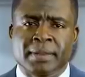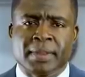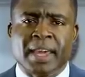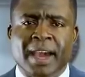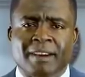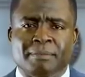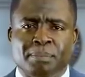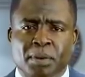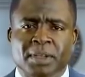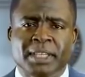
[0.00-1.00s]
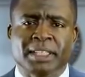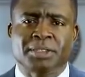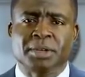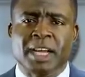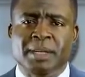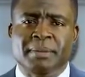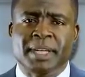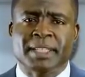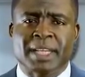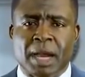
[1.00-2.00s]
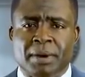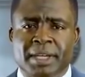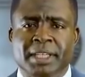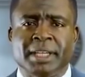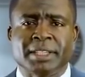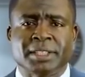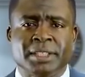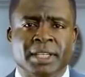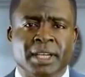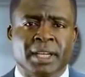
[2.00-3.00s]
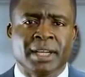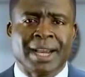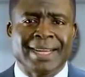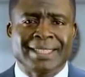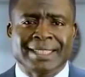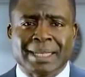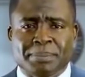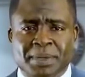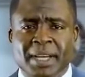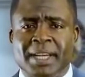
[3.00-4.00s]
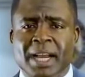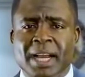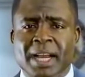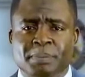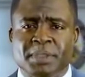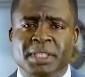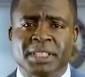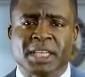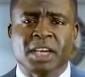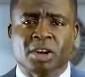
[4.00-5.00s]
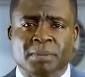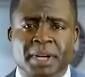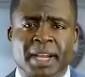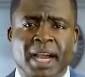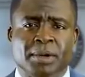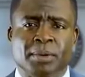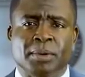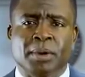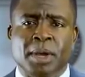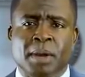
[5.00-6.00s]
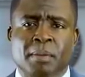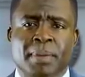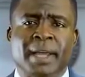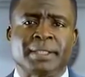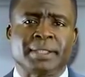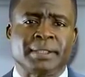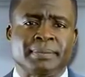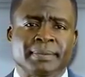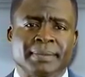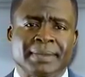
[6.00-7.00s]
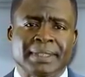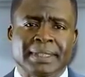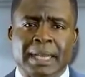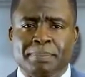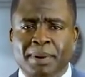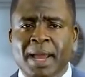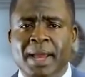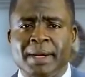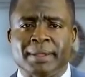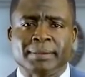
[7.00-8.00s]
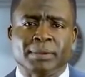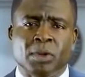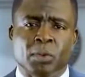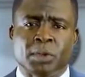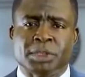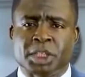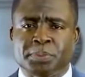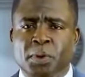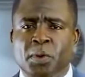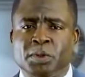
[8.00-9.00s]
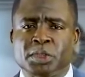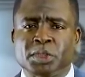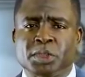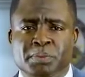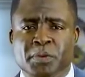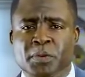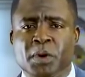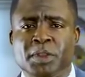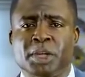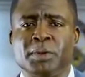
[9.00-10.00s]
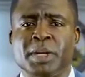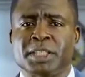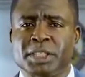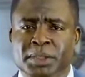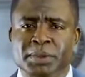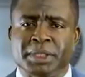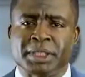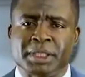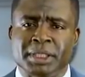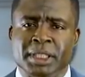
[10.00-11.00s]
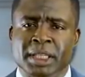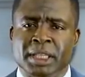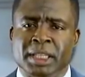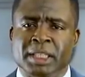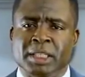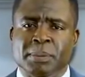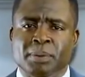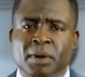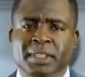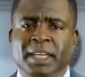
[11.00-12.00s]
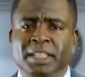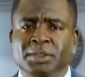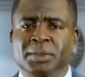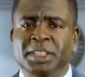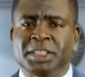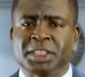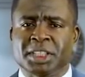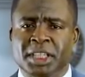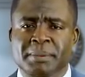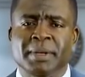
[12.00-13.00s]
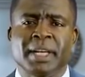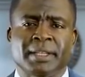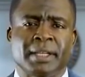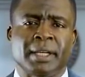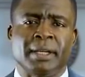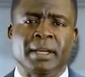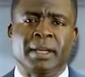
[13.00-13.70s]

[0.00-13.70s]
They have plotted to eliminate our leaders and disappear their corpses incommunicado, but their plan was exposed before they could execute it. They plotted to indiscriminately